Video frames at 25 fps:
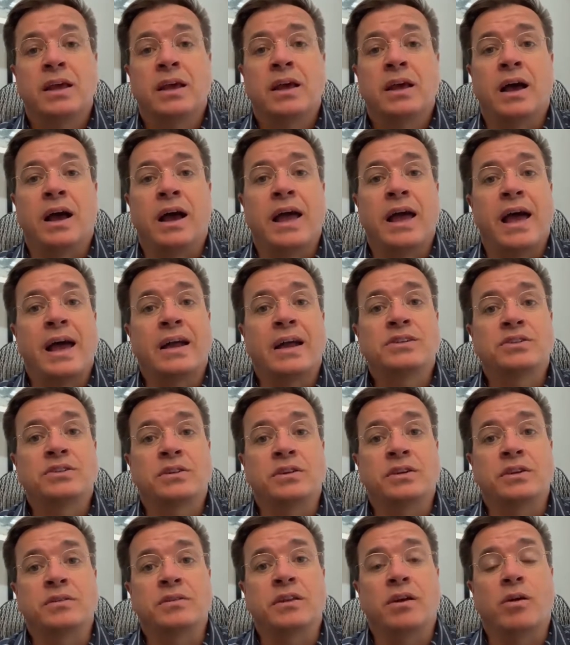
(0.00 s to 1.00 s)
I
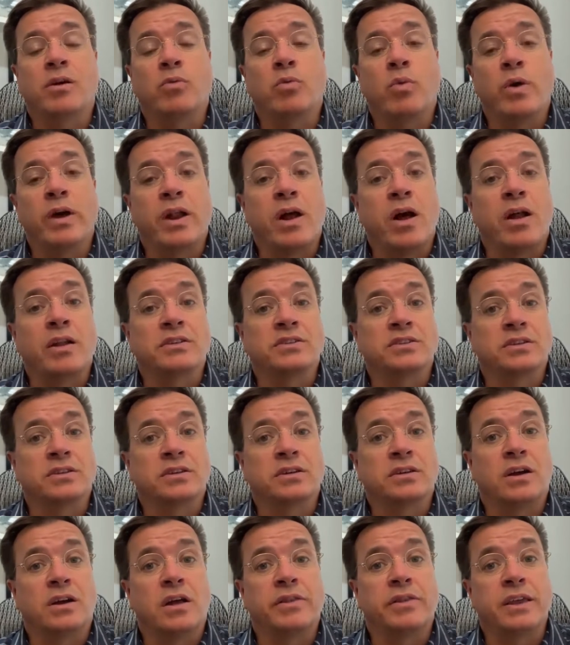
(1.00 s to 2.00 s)
actually went on
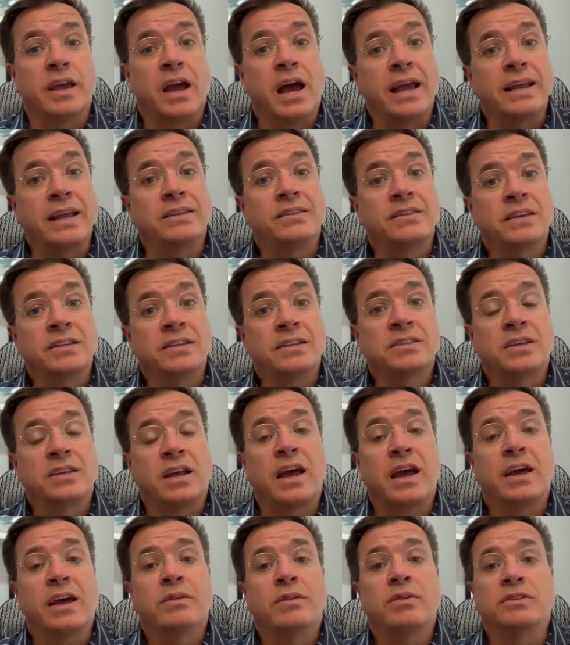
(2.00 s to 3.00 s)
on the IT
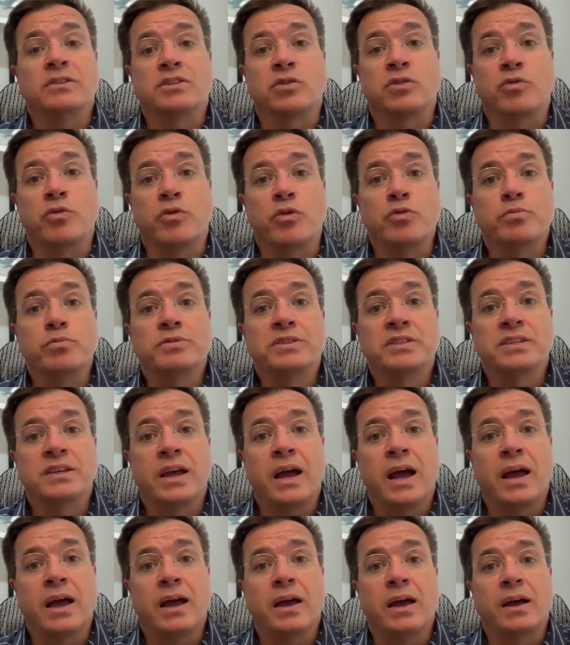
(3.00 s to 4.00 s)
side as a group
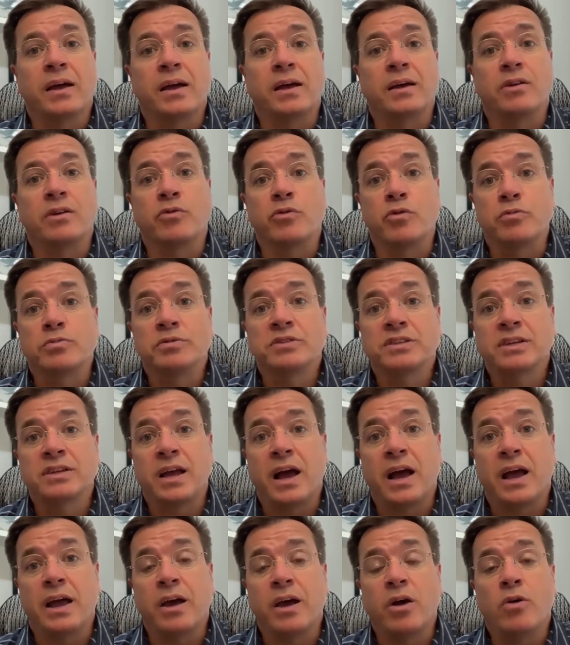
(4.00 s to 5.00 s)

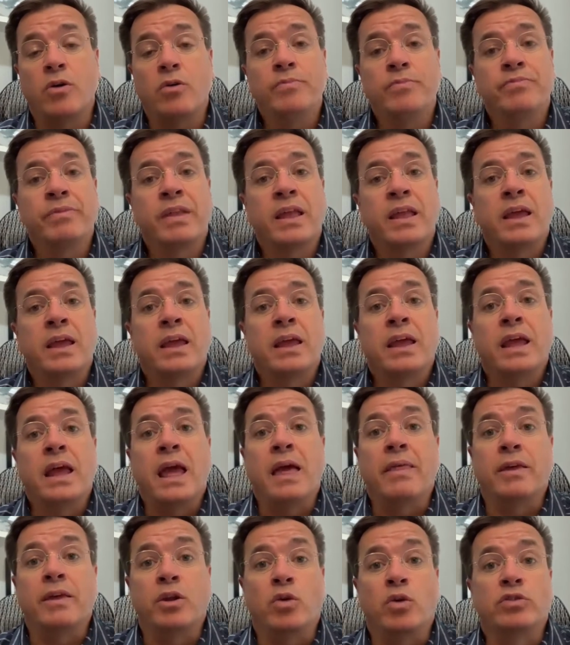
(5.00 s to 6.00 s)
CIO,
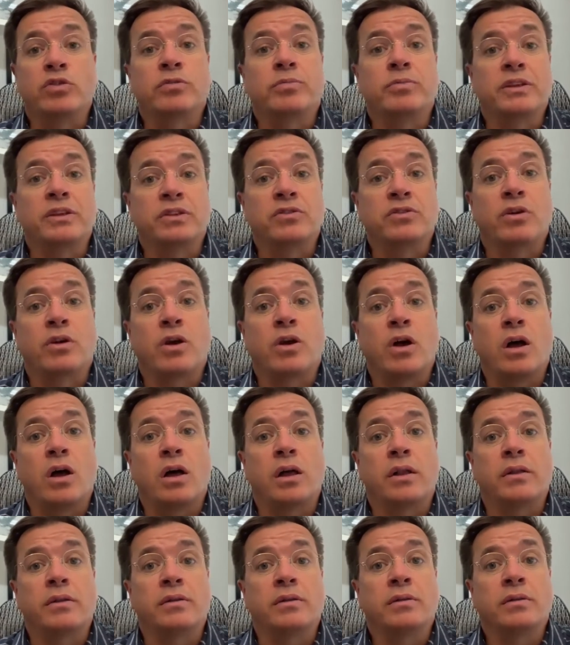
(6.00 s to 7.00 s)
and then ultimately took
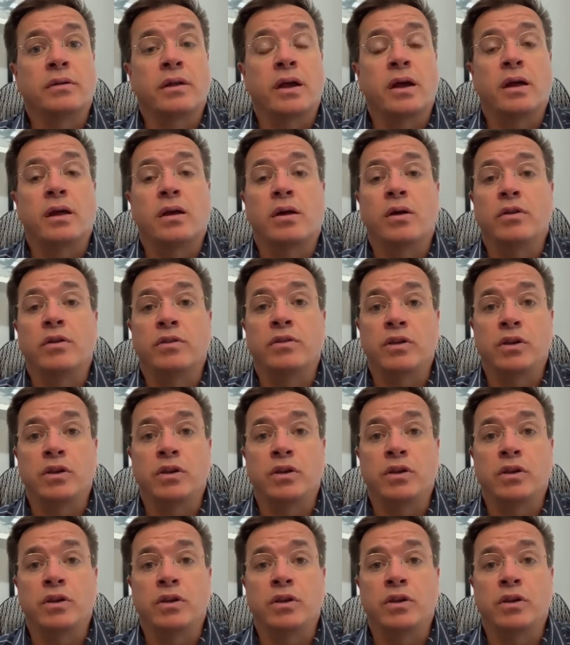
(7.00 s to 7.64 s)
on the